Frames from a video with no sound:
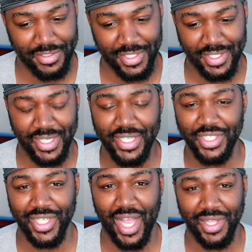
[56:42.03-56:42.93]
just seeing
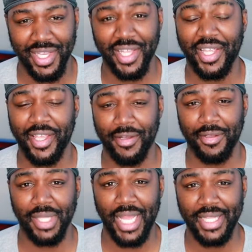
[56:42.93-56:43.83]
Jaller get
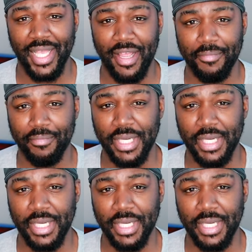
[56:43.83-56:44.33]
killed like that,